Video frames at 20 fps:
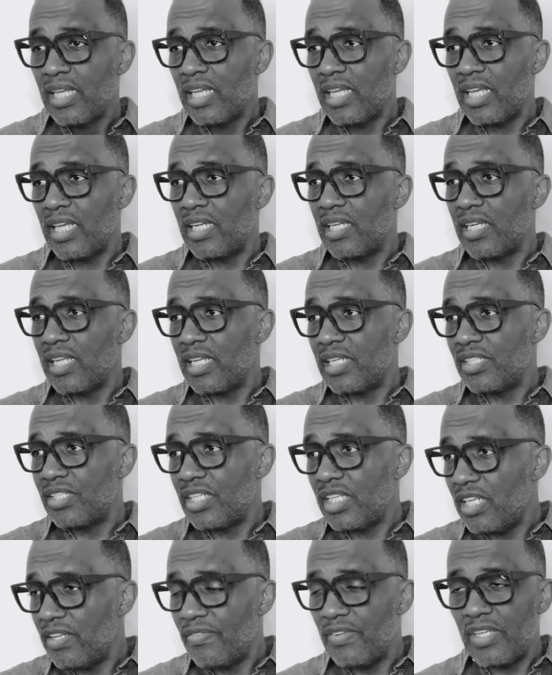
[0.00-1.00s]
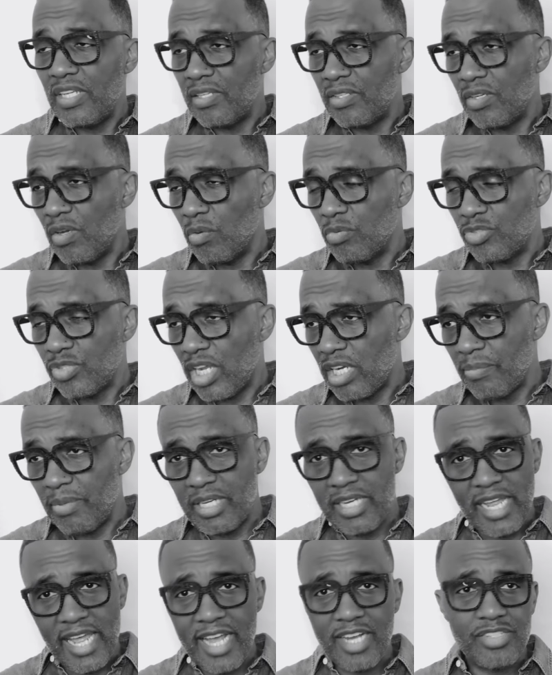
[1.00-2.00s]
in, in T V, you know, trying to be
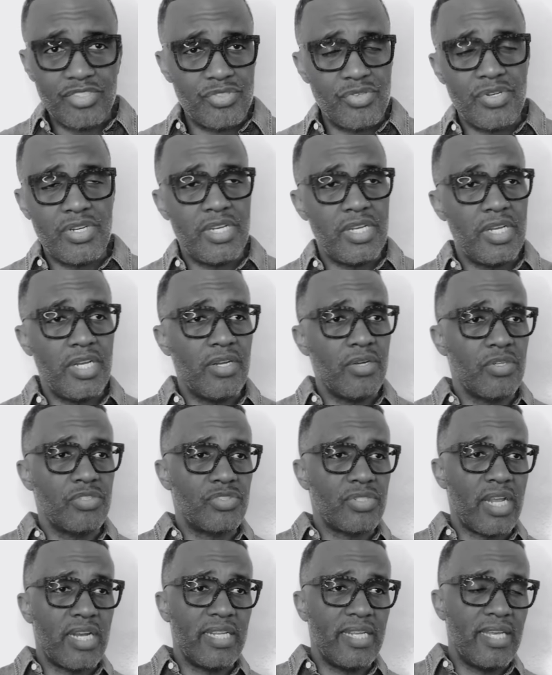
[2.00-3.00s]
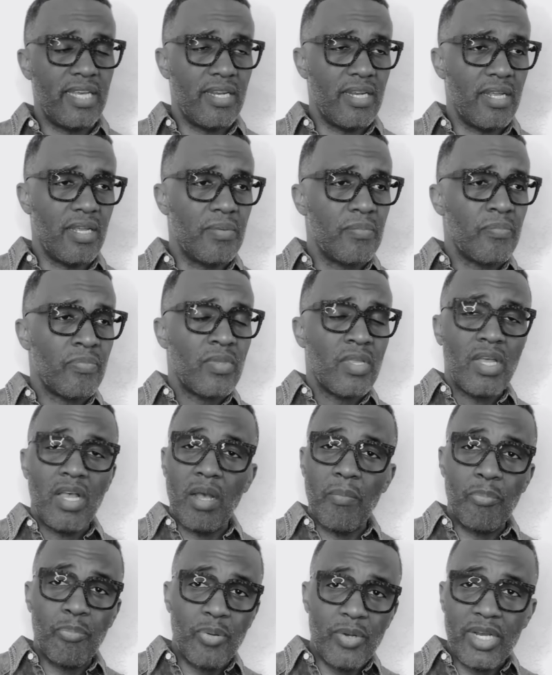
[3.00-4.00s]
an extra here or try to get a,
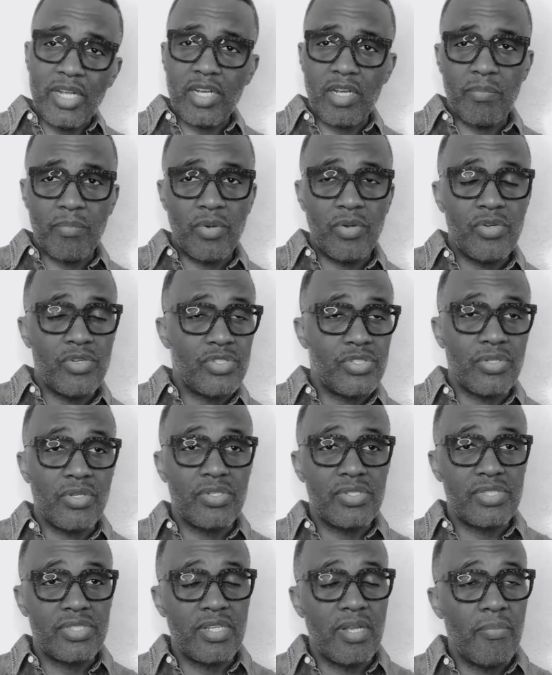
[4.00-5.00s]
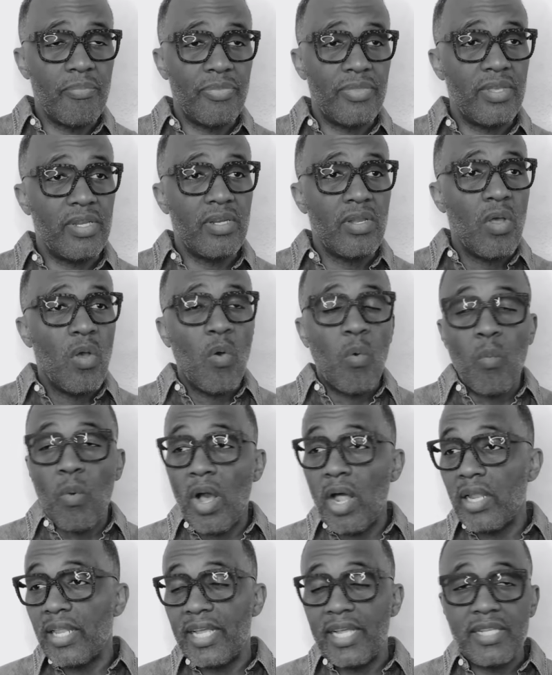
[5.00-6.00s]
a print commercial or something
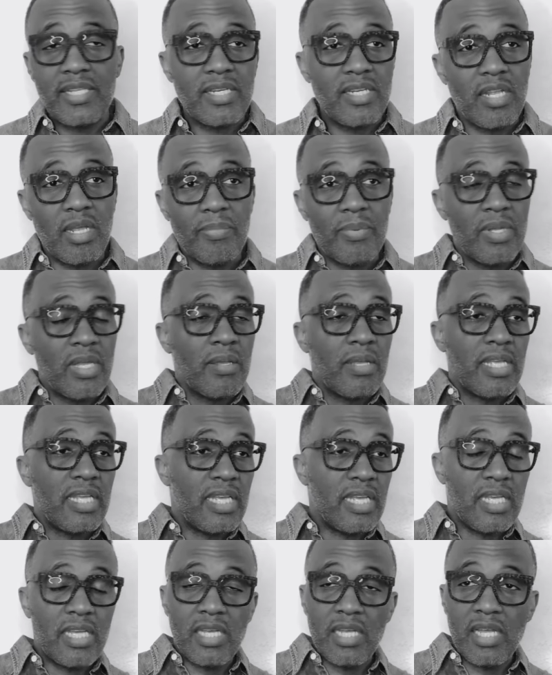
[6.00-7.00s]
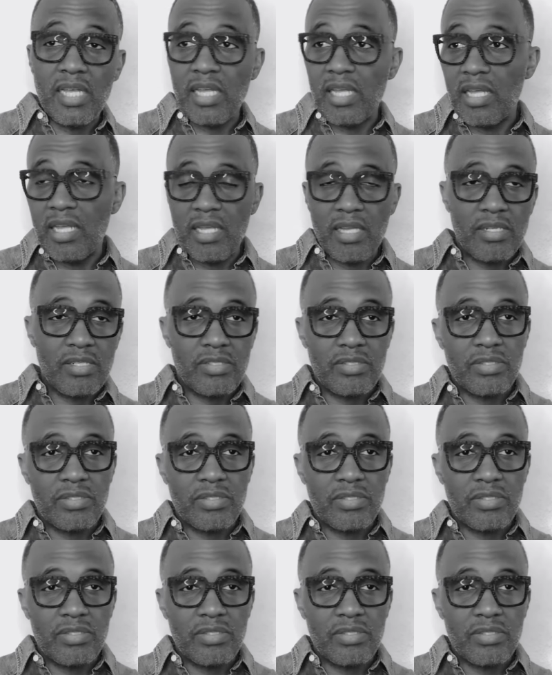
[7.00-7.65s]
while ended up uh,